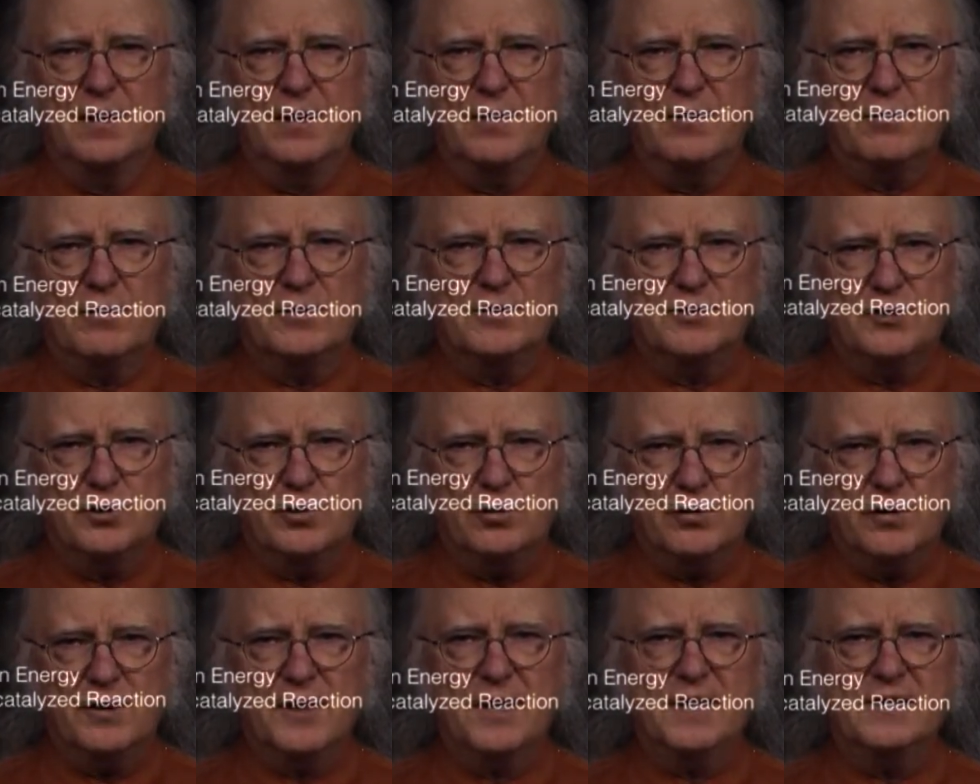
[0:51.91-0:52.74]
There are
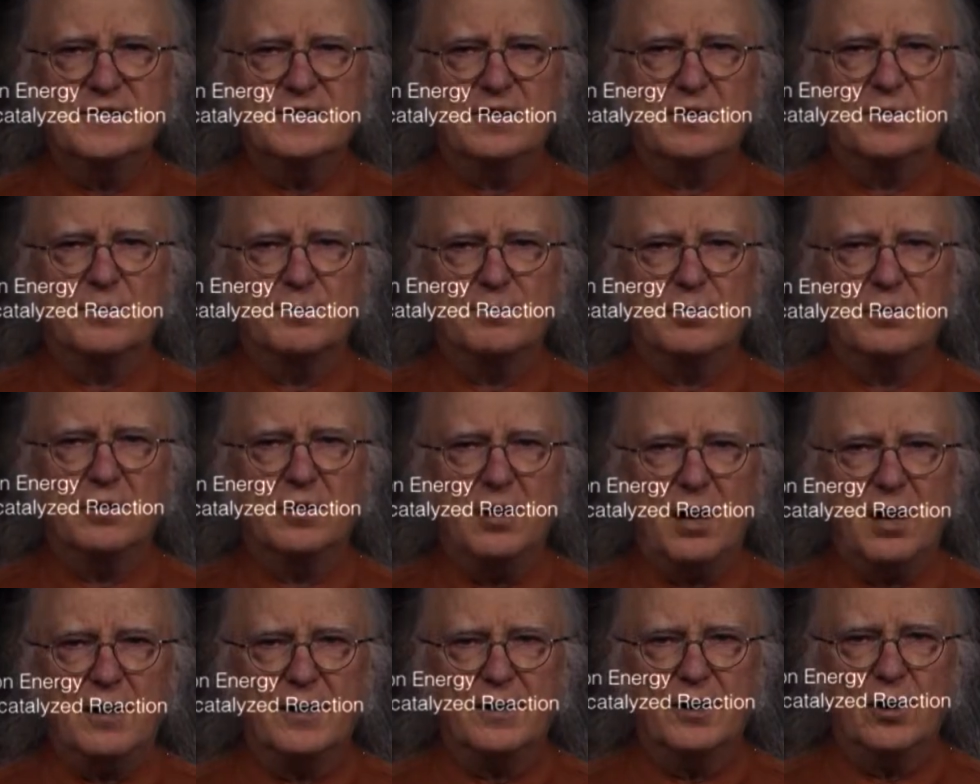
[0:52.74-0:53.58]
two things that are
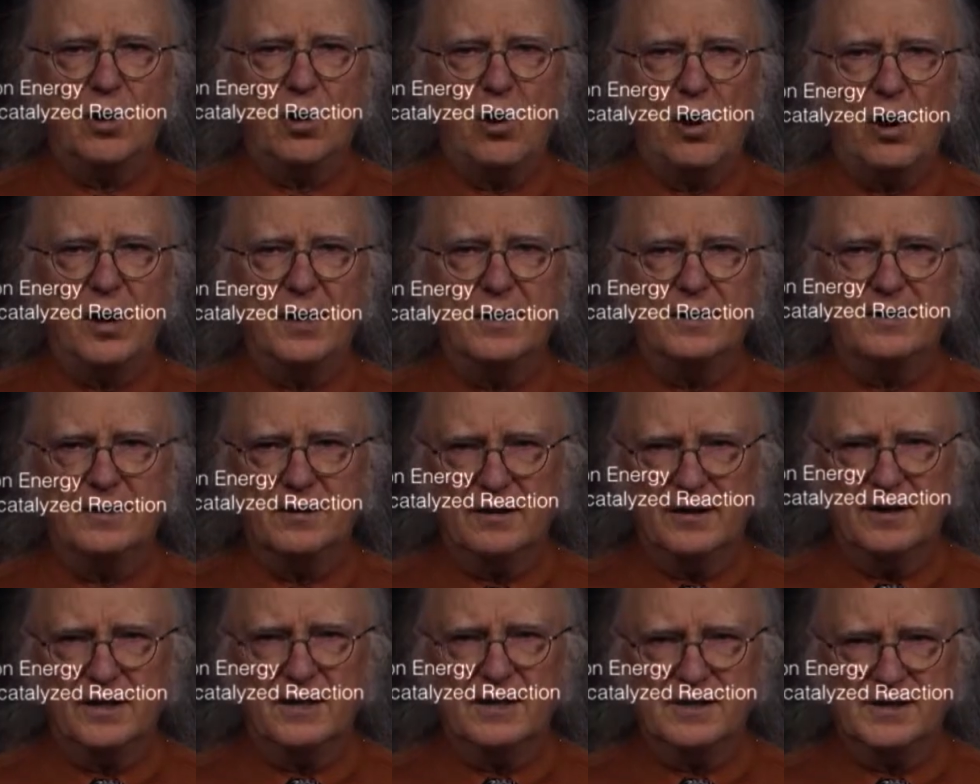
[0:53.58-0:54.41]
plotted on
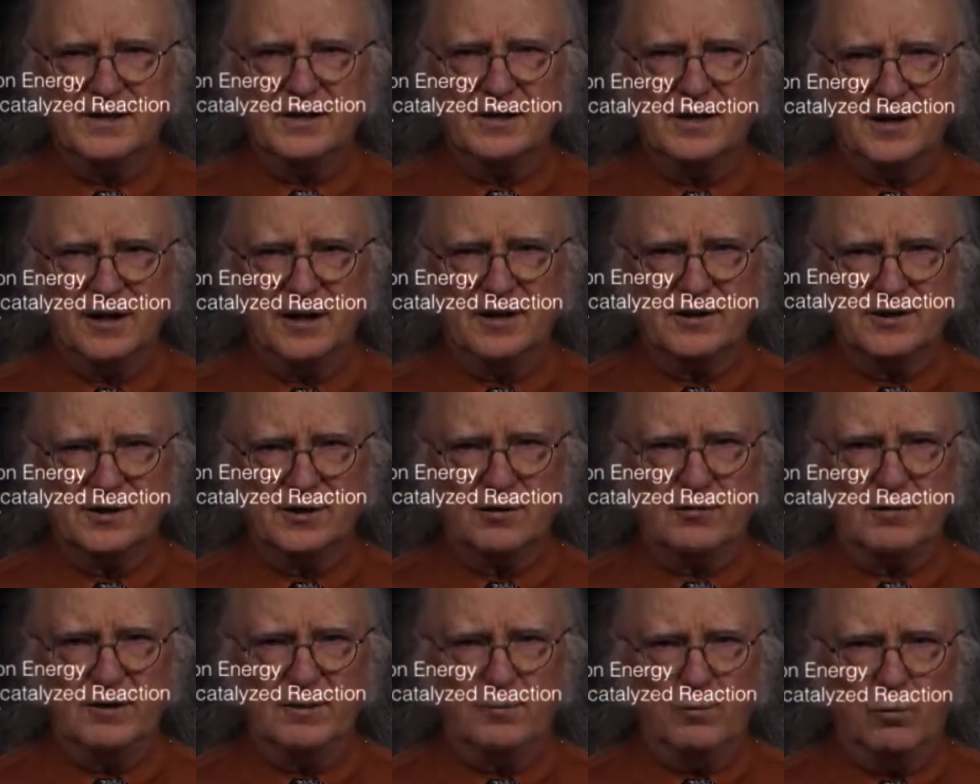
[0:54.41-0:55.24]
this uh,
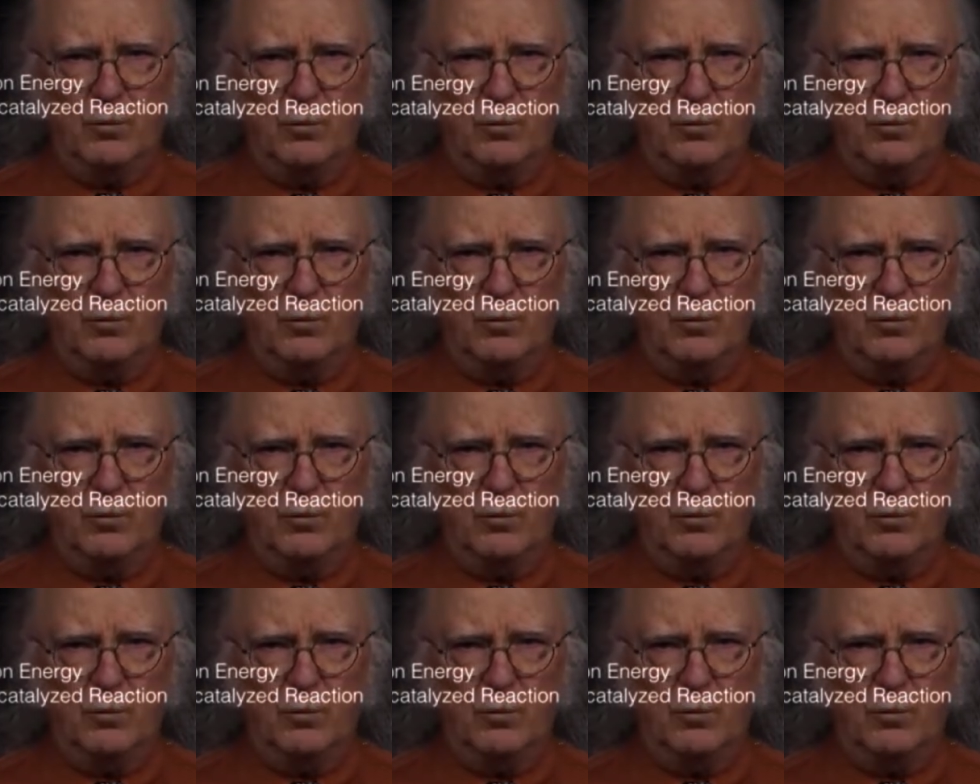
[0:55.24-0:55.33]
screen.